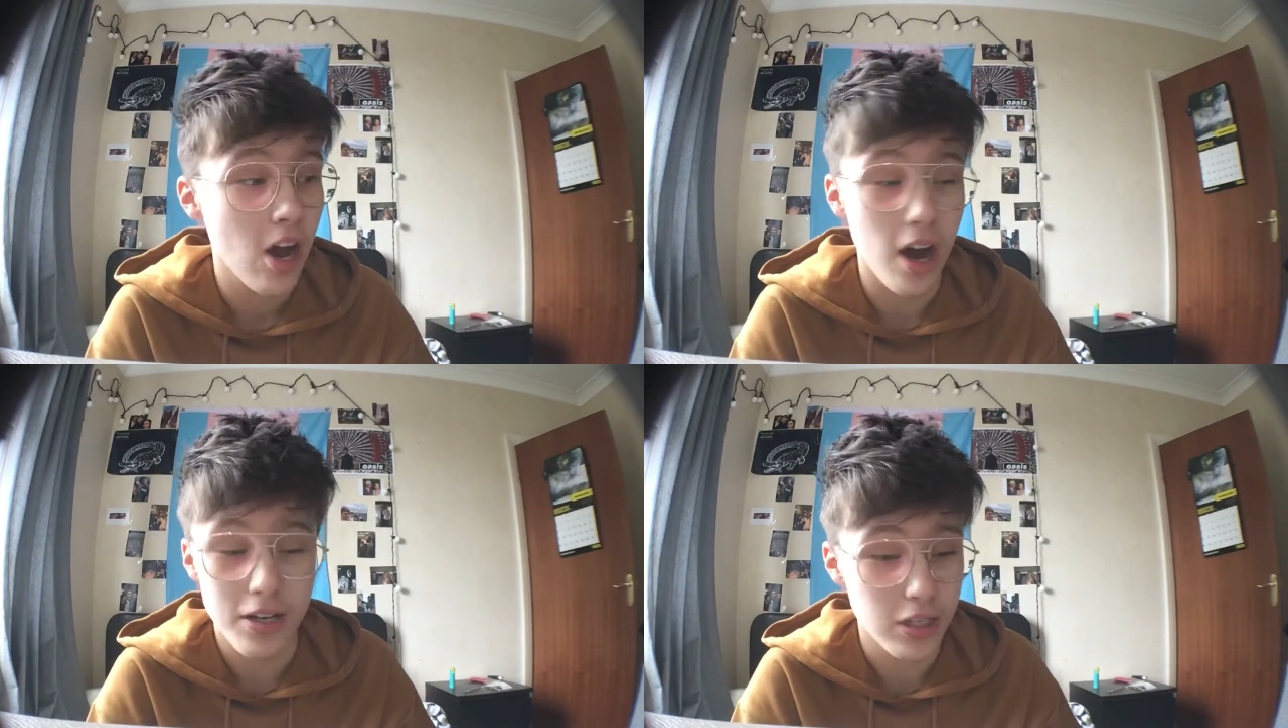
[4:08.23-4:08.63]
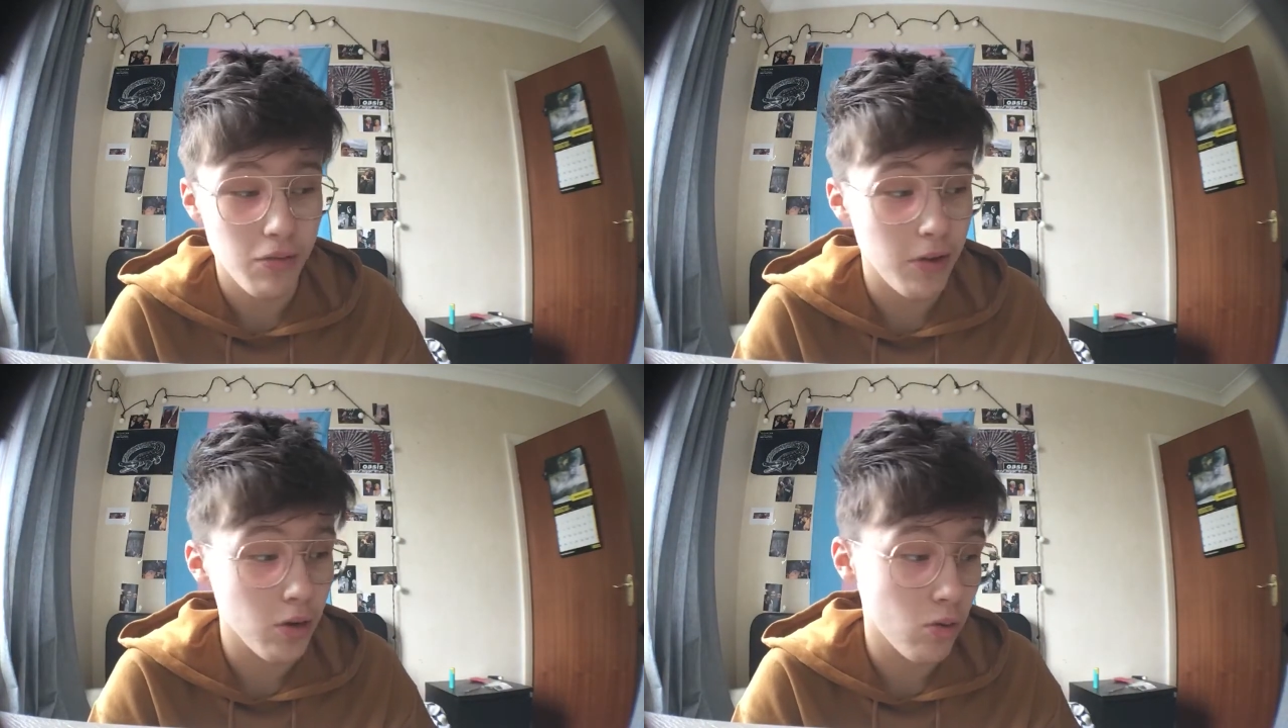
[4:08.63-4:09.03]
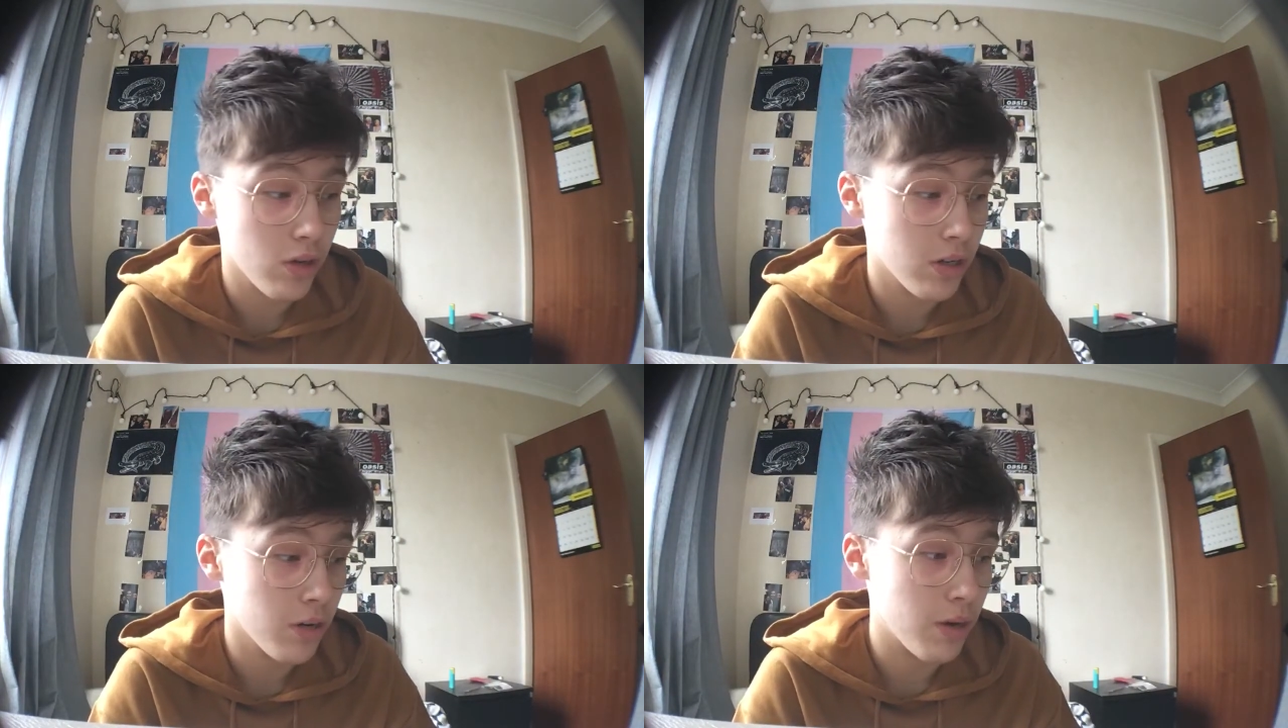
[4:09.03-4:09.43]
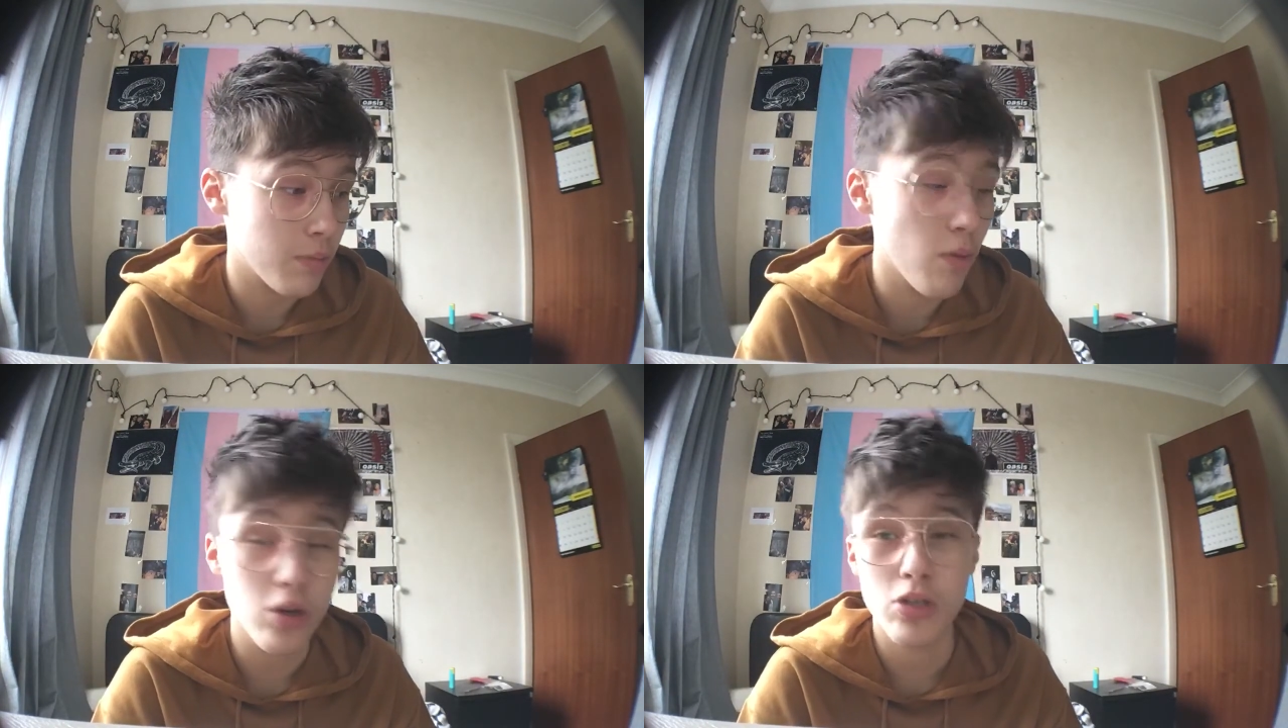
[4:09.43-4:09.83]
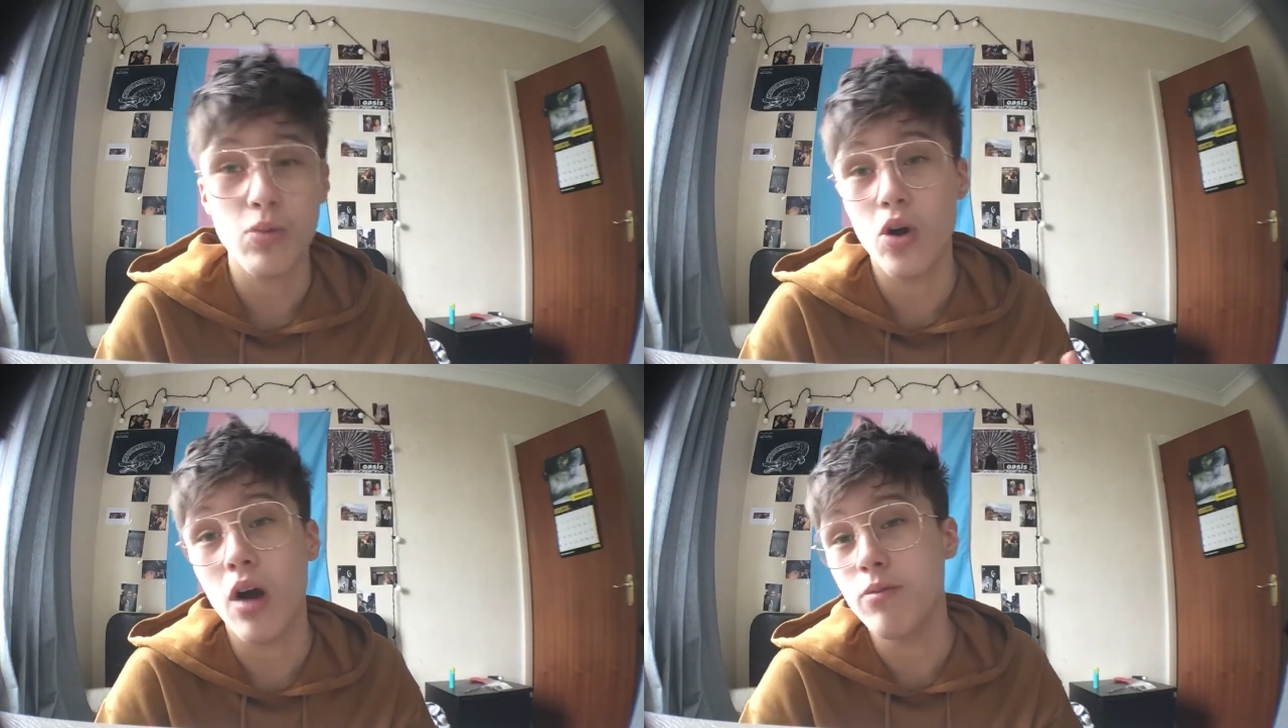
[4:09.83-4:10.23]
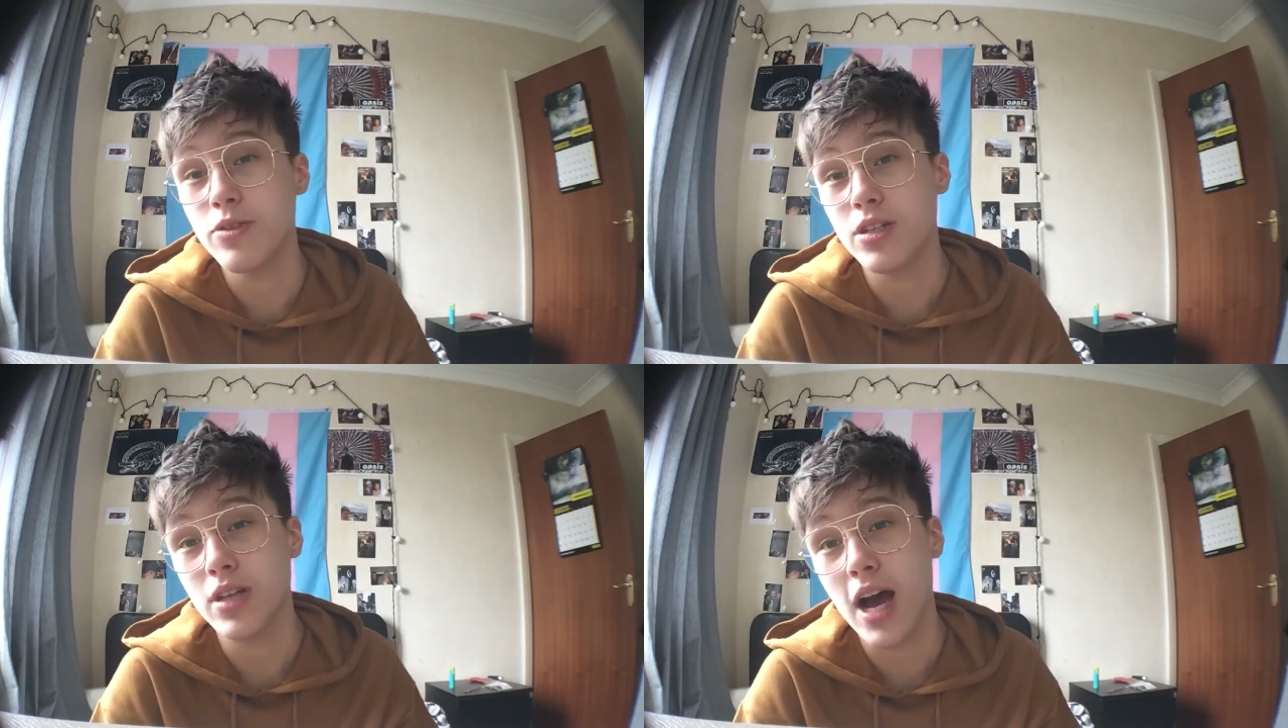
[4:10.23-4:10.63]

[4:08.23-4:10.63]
I just feel much more confident